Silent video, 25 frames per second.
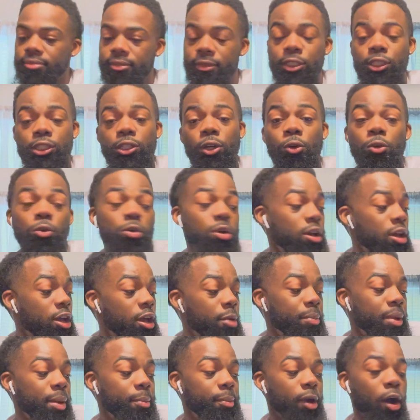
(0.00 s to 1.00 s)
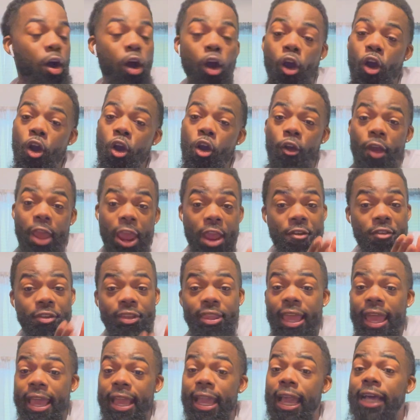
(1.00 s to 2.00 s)
So remember
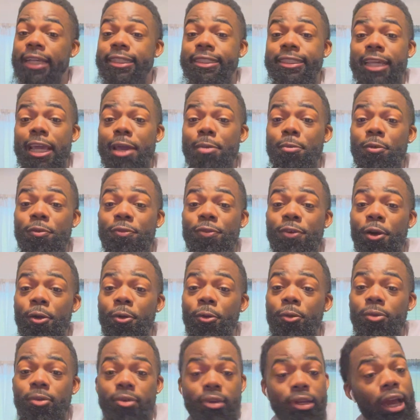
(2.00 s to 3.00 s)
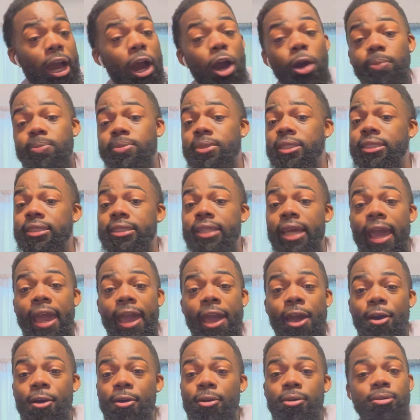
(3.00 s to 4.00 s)
everything I said before, ups and
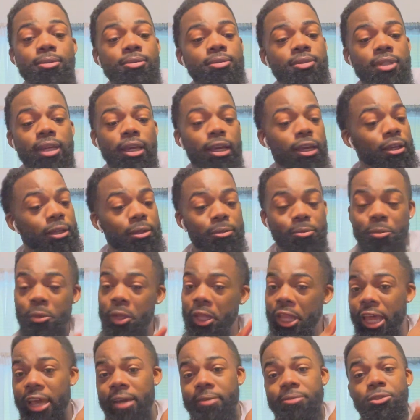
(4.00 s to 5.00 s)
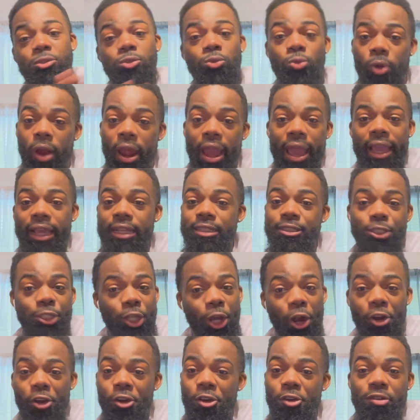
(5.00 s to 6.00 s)
downs, lefts, rights,
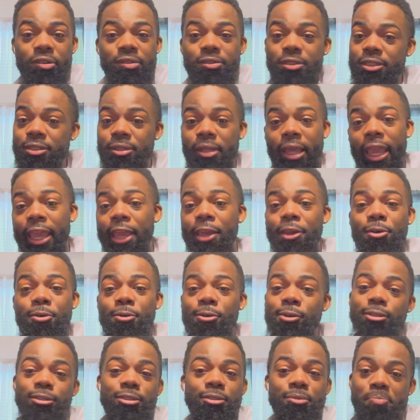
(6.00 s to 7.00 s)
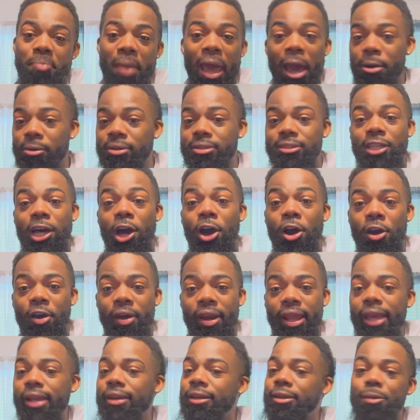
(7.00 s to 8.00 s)
curves, hills, mountains, all
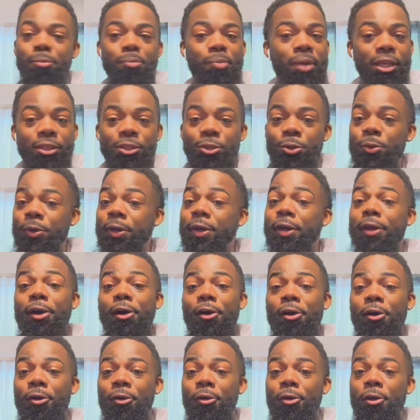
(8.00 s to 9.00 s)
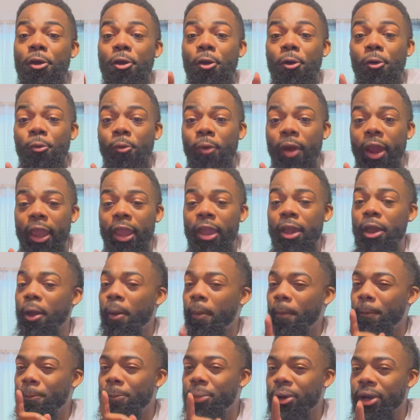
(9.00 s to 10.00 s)
that, been through it all, right?
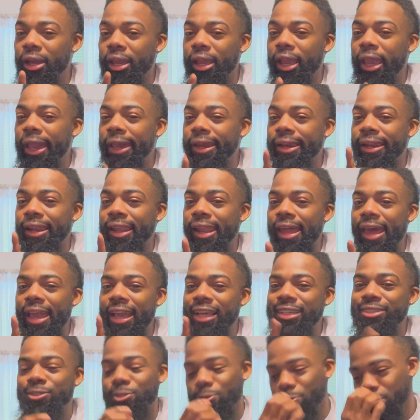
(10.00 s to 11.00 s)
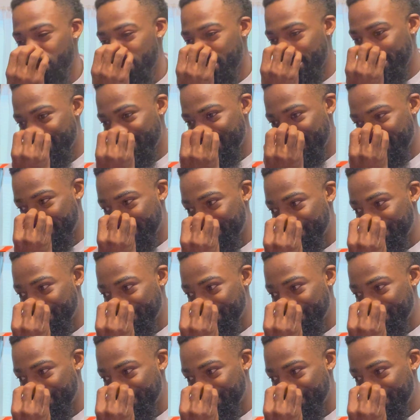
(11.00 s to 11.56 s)
But in the last two months,